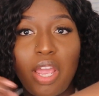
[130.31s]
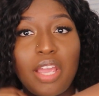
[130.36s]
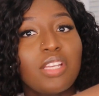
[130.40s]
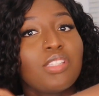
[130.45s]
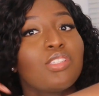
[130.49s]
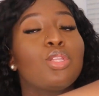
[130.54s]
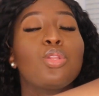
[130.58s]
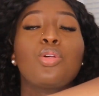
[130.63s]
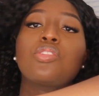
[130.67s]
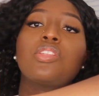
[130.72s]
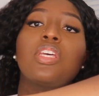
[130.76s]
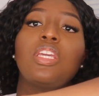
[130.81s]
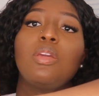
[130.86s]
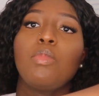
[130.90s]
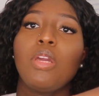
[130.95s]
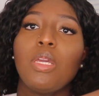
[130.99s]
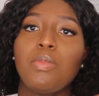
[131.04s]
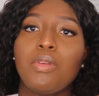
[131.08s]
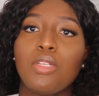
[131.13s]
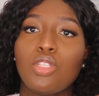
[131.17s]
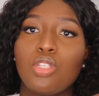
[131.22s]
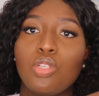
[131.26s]
because it looks like it
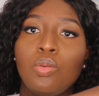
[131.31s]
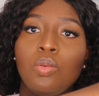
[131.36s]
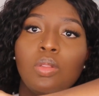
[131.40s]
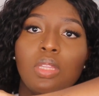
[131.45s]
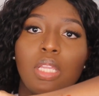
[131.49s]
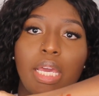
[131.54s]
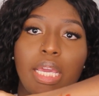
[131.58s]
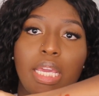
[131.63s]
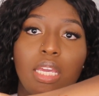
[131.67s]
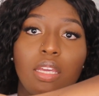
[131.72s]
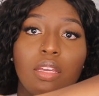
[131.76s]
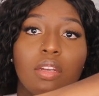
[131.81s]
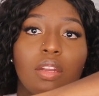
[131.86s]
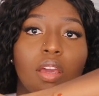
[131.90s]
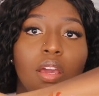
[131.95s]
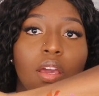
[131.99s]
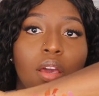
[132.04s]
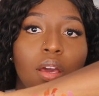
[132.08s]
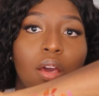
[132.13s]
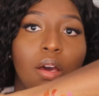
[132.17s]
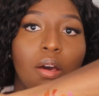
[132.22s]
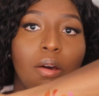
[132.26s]
might be too light,
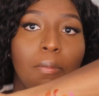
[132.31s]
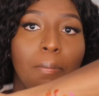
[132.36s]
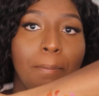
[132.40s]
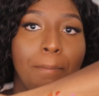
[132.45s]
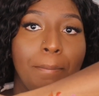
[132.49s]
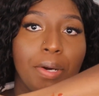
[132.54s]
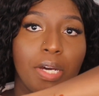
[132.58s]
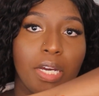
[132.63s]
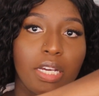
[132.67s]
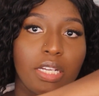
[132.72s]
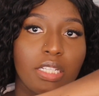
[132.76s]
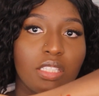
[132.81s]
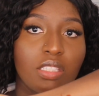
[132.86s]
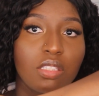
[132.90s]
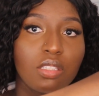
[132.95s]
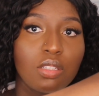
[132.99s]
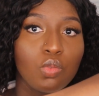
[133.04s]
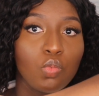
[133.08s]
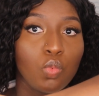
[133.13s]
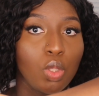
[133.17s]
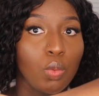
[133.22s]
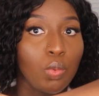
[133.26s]

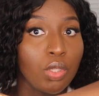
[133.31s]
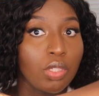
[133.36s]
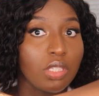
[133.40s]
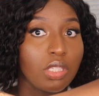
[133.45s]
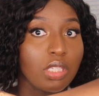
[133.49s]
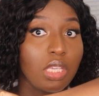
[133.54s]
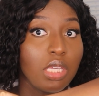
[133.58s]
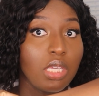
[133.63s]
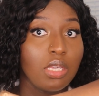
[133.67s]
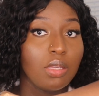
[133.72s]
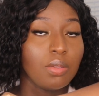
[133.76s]
but we will see.